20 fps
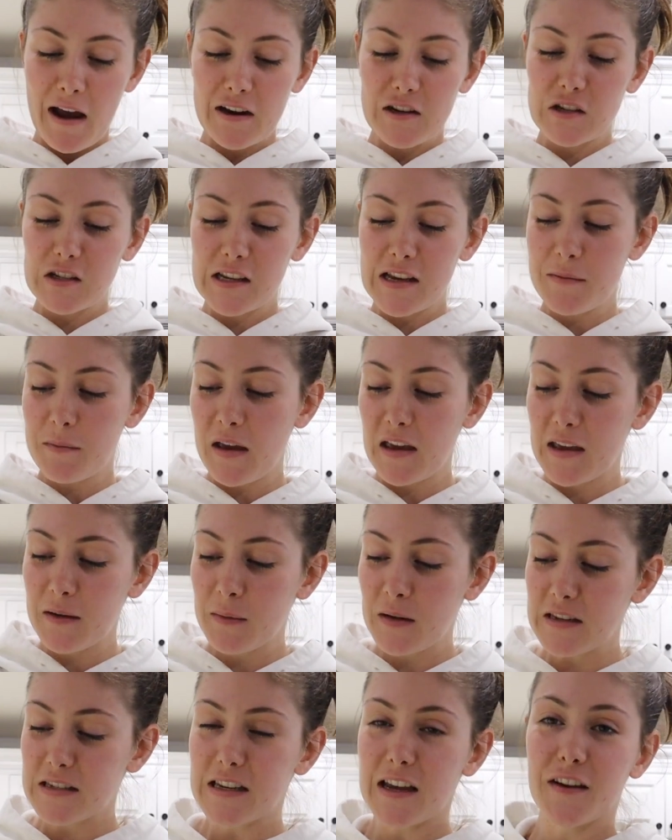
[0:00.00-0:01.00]
actually making
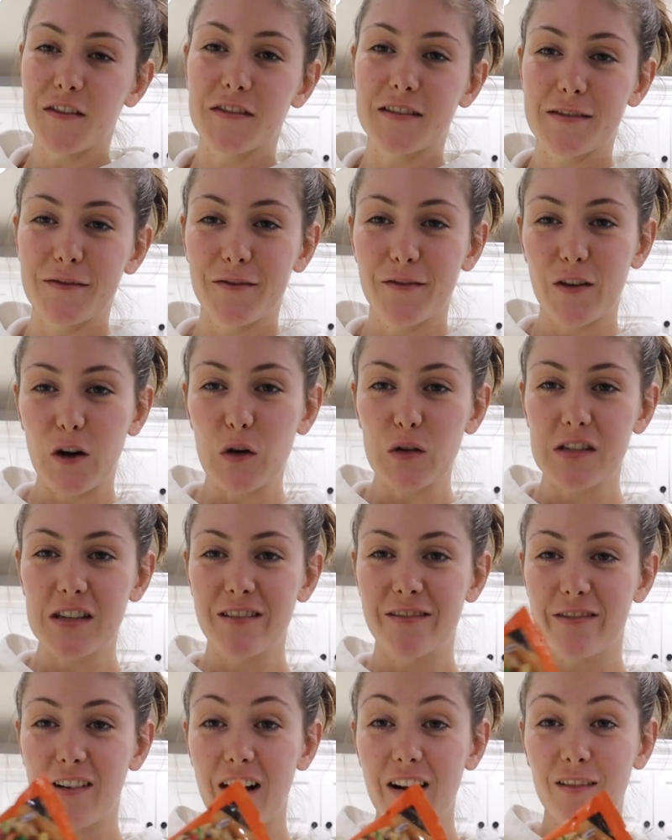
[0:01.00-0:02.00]
myself some
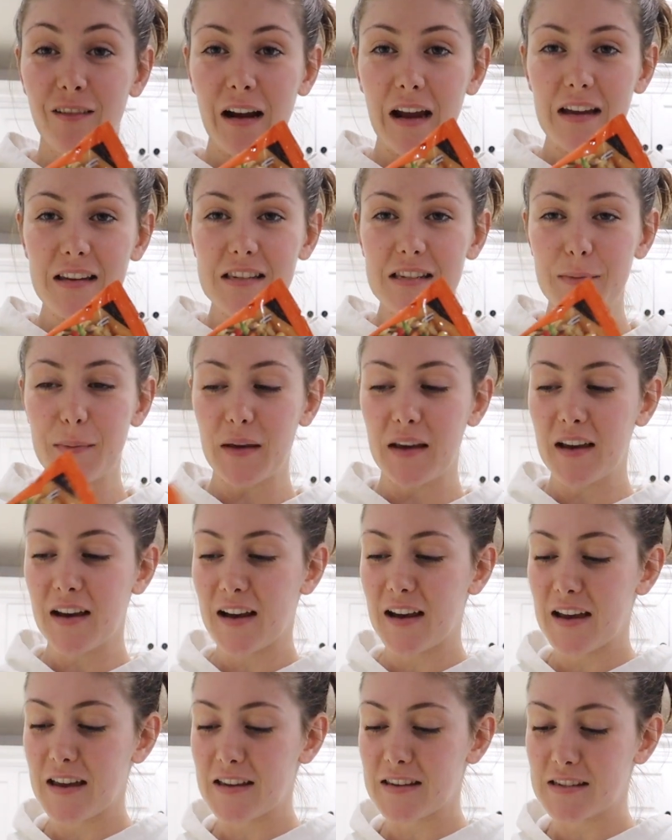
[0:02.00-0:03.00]
frozen fried rice
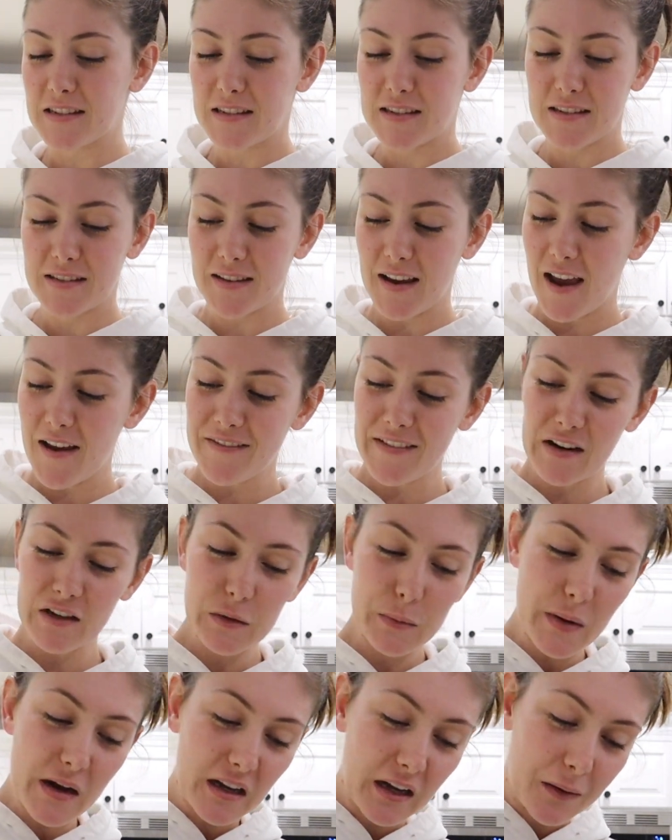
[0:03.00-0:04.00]
because I
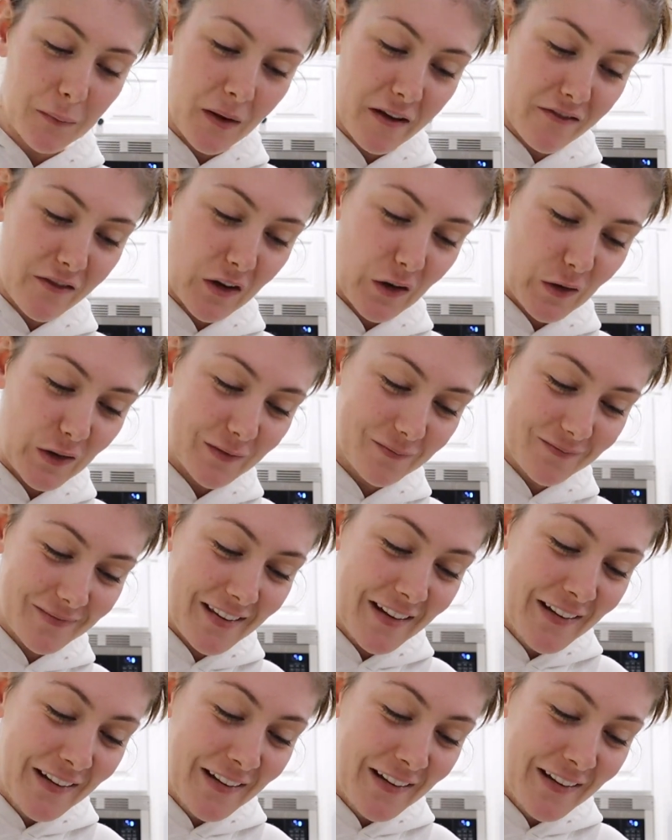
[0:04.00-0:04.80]
found a bug in my food.